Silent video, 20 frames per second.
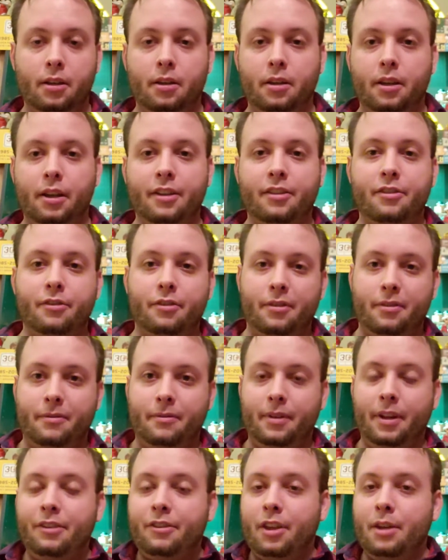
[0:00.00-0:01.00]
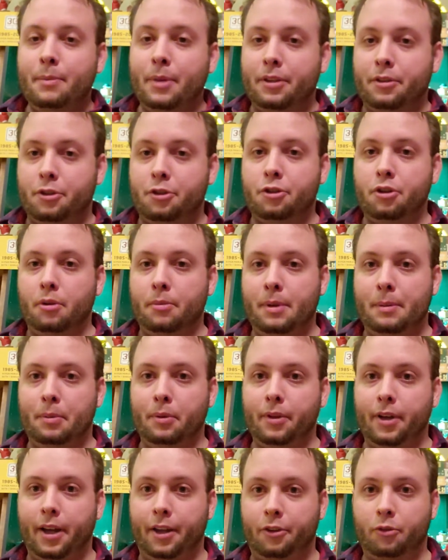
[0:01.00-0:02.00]
That's the thing about the show that
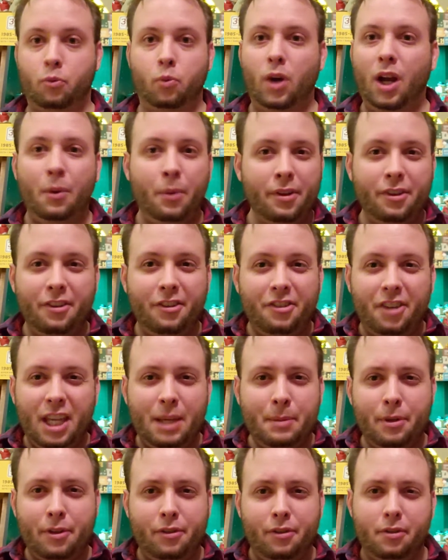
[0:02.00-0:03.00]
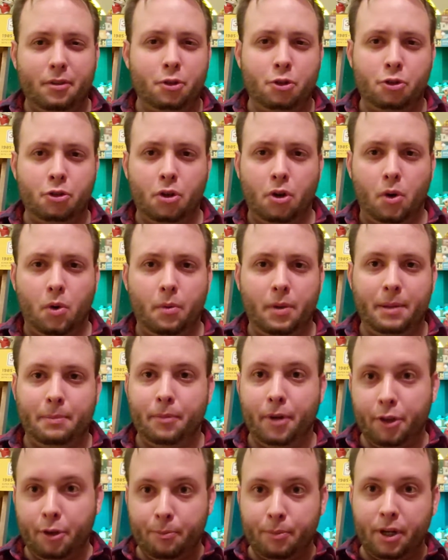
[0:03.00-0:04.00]
people ask. Why wasn't Samus in the show? I mean,
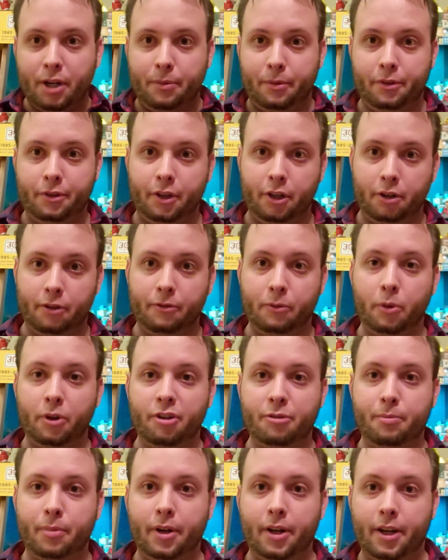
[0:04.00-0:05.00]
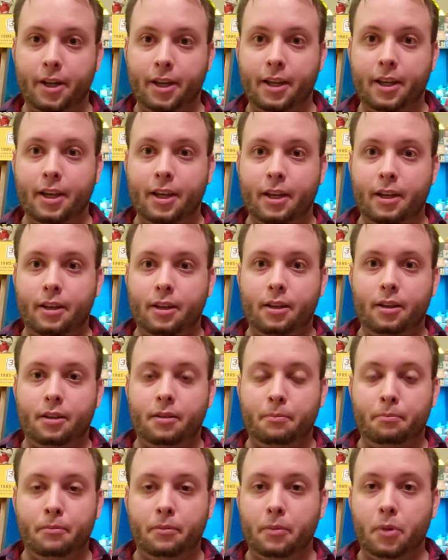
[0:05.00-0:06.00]
Mother Brain was here, voiced by
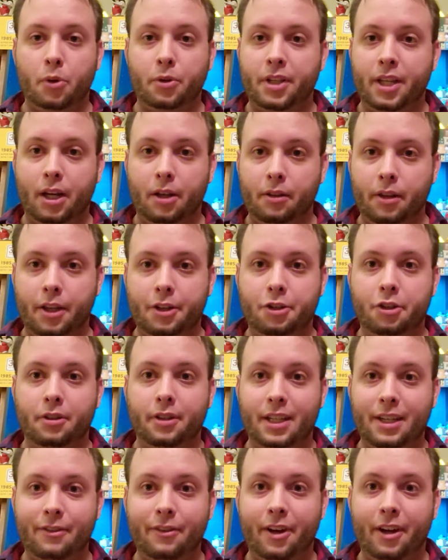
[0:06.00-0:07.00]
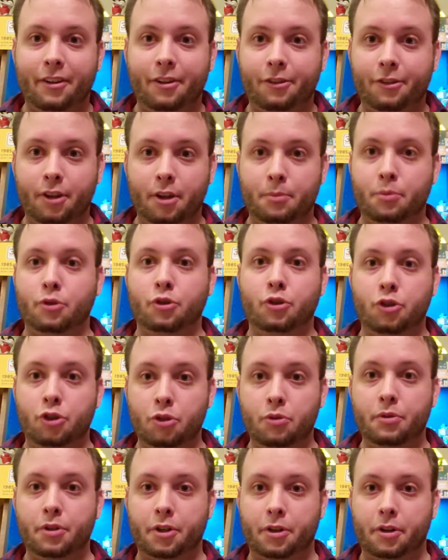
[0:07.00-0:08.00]
Motown legend Levi Stubbs
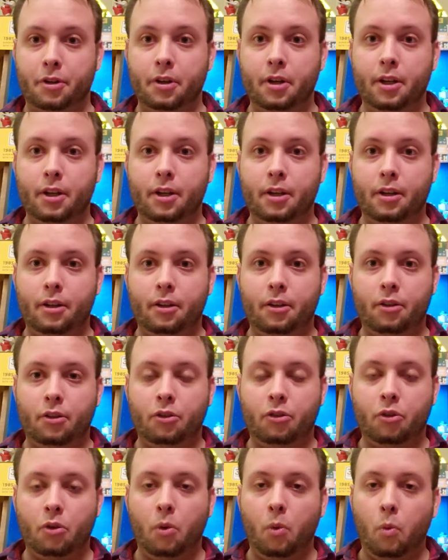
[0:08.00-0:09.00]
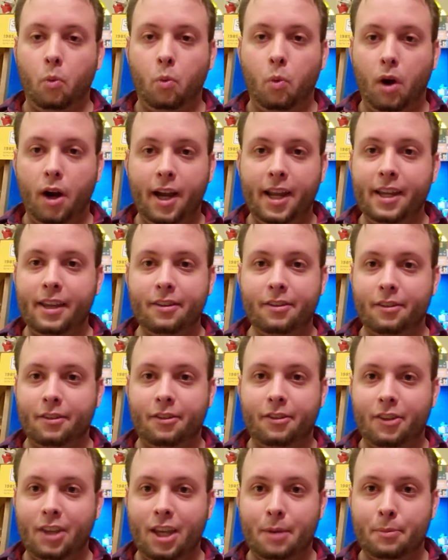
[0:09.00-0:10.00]
Jr. So why isn't
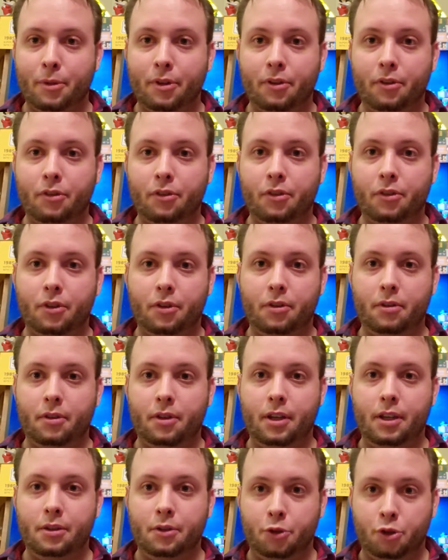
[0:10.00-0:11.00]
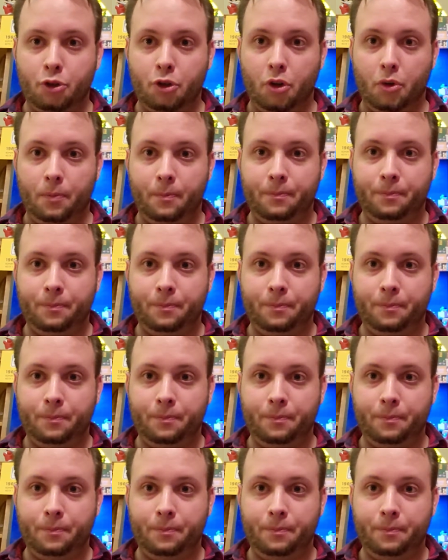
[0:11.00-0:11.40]
Samus in the show?